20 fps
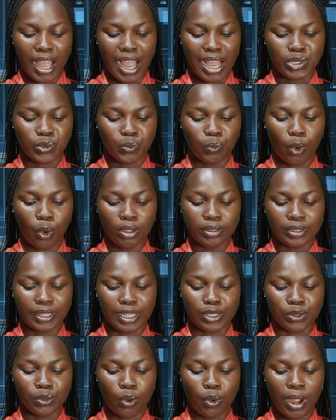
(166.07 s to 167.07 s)
has warned
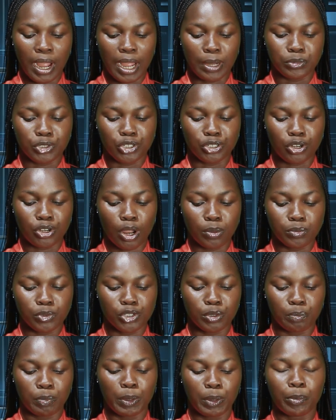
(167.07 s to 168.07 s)
that no harm should come
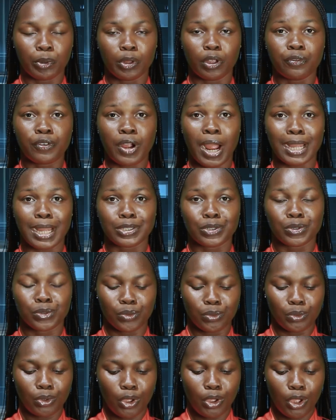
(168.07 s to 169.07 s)
to the people of
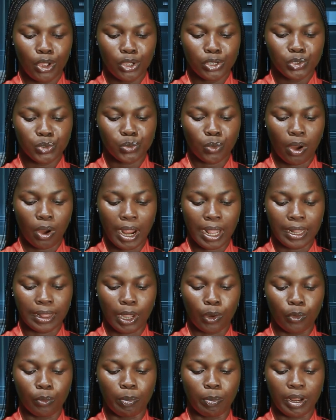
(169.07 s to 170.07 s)
Katu, Zwo
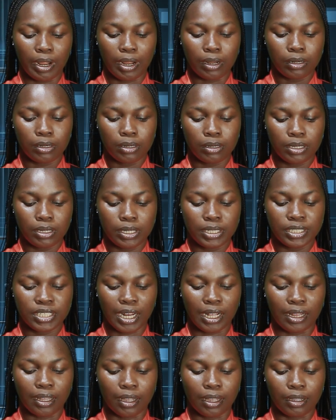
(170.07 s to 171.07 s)
Alauba,
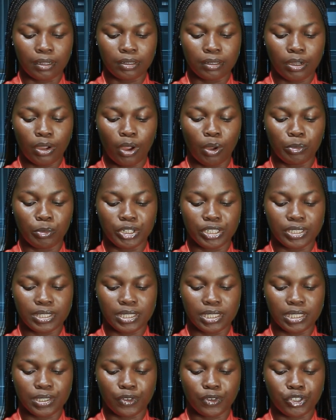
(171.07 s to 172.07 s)
Ijala
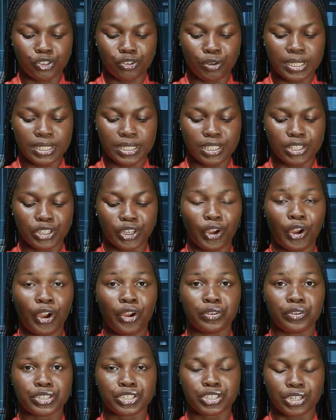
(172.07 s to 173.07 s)
communities for tracing their
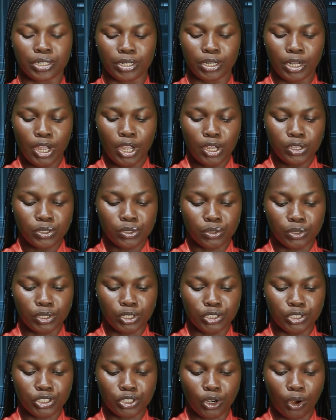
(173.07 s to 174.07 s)
origin to
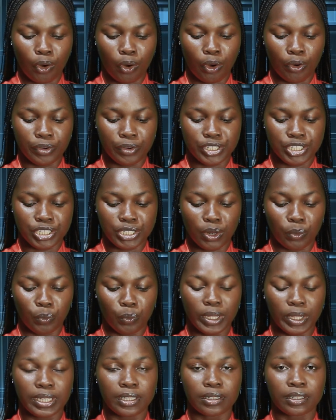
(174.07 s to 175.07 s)
the Ijaw origin and
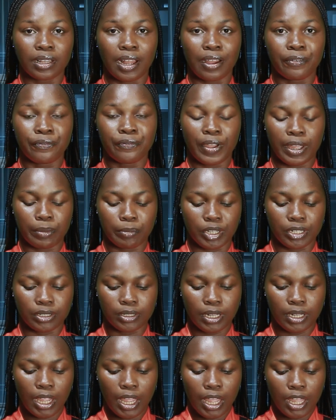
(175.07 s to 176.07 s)
willingly
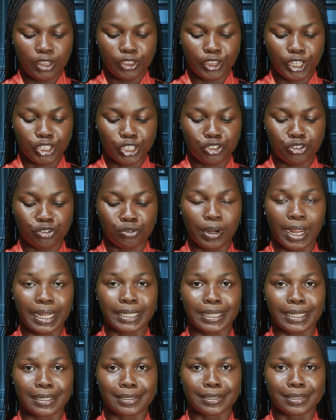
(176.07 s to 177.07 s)
affirming their true
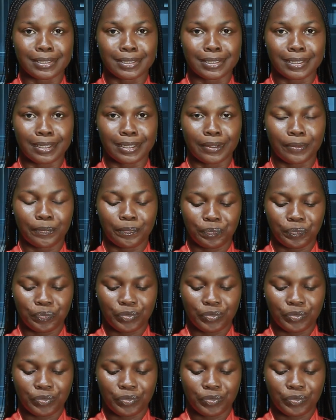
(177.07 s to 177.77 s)
identity,